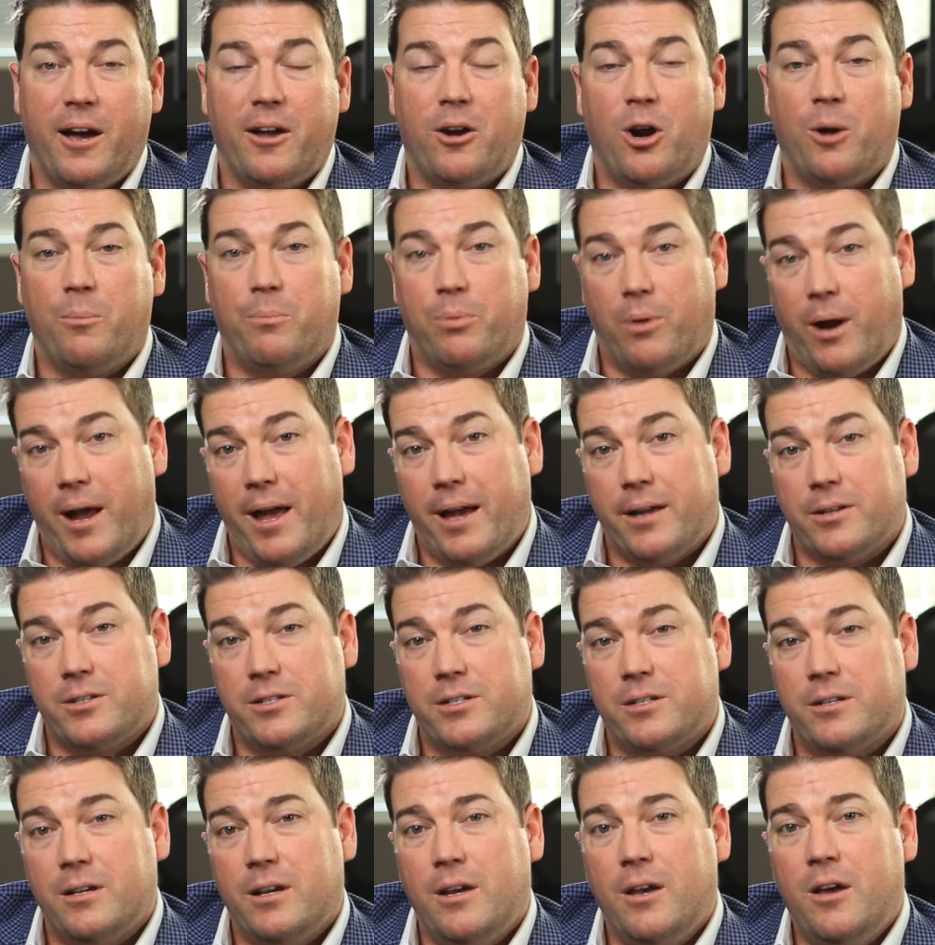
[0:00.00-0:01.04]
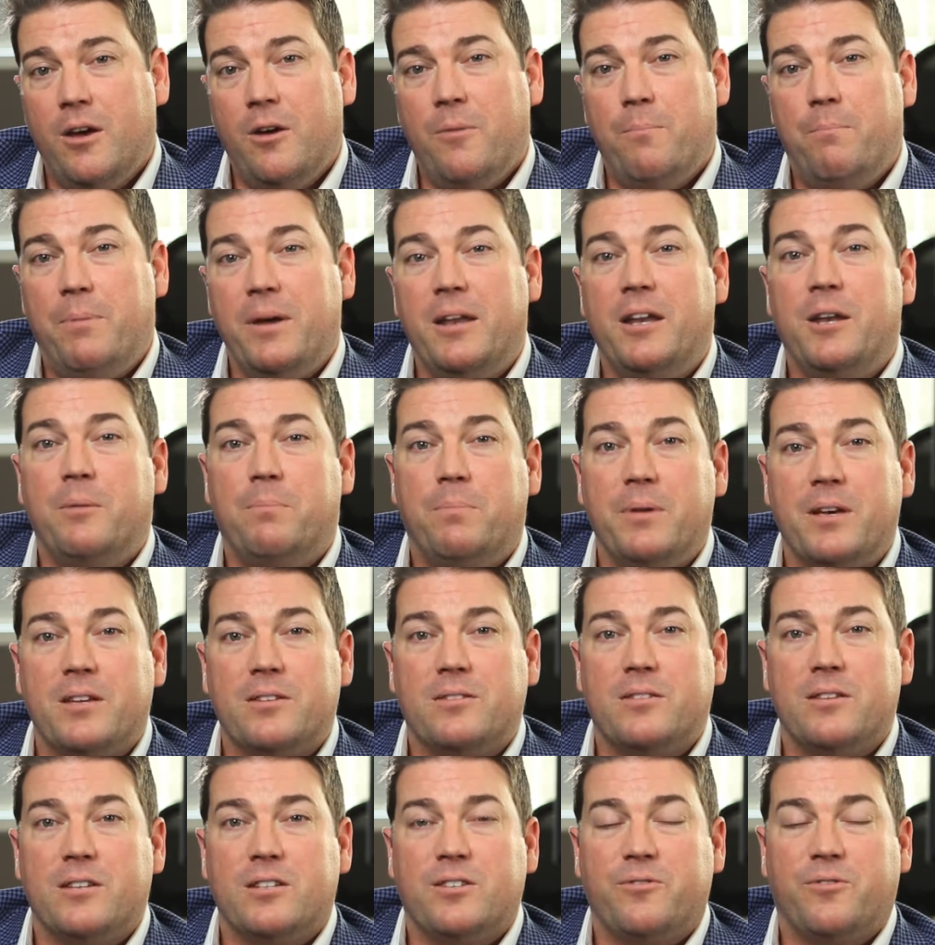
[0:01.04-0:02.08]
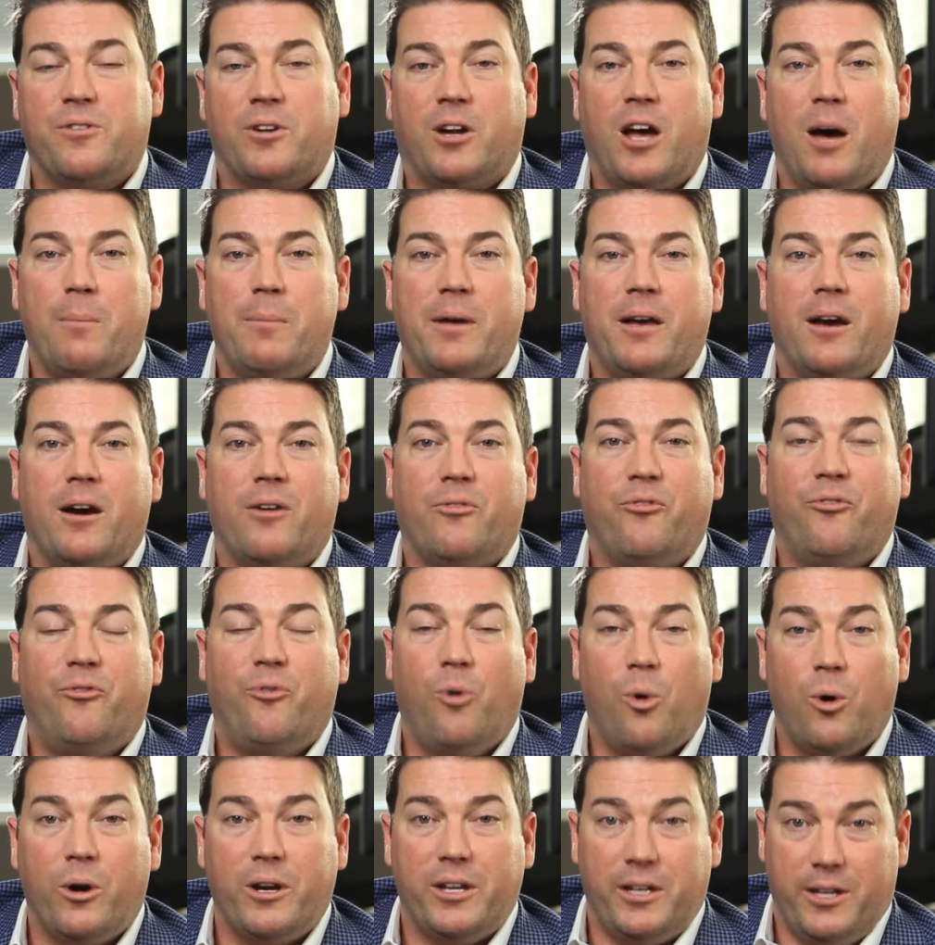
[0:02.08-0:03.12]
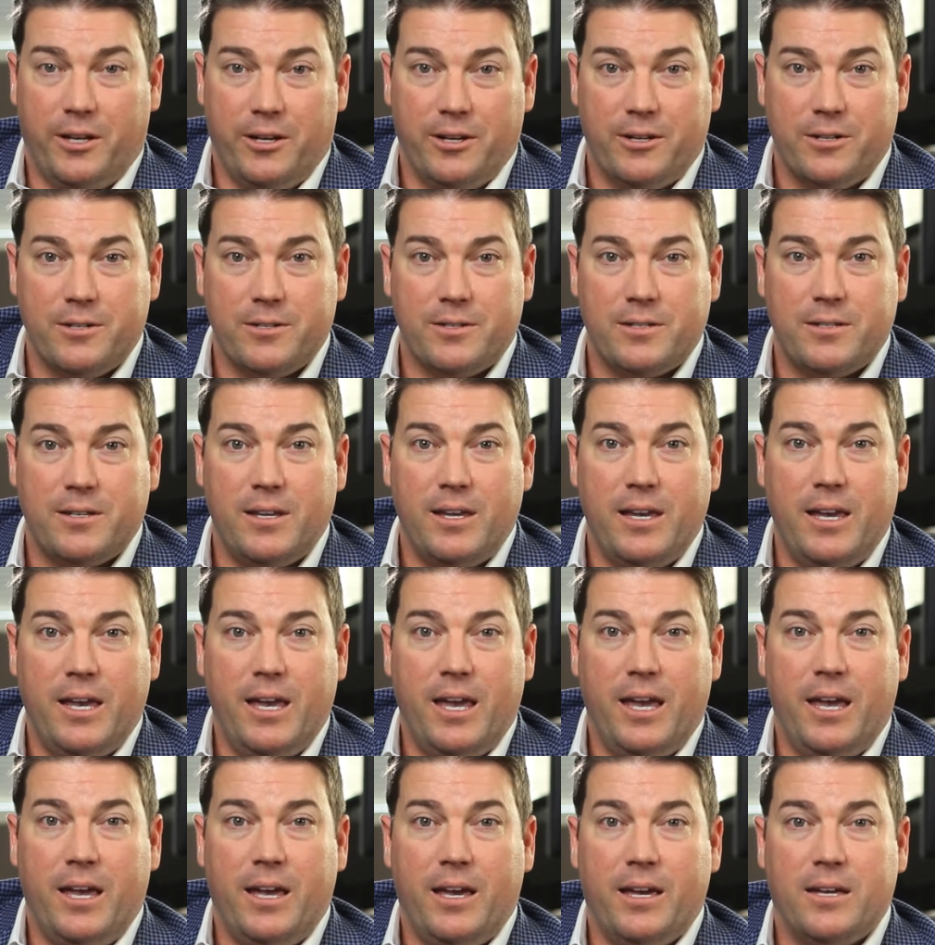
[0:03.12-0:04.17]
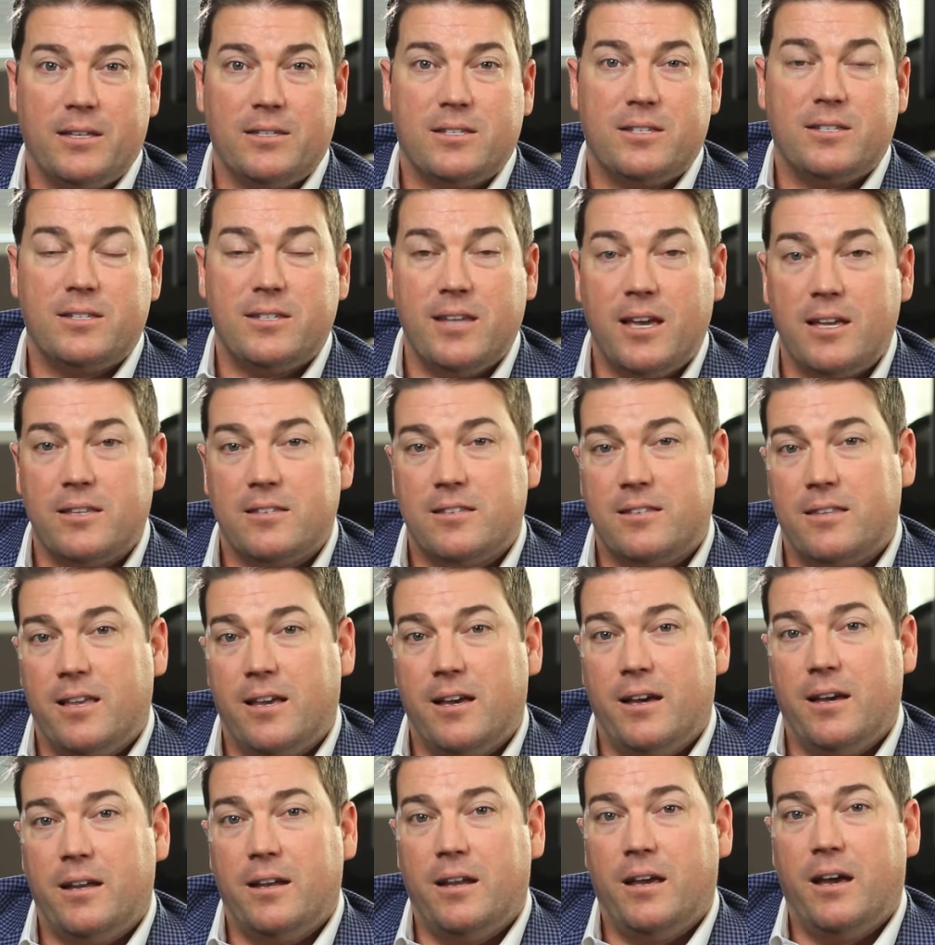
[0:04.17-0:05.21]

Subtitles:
at our branch. Been in business for coming on 4 years, and since then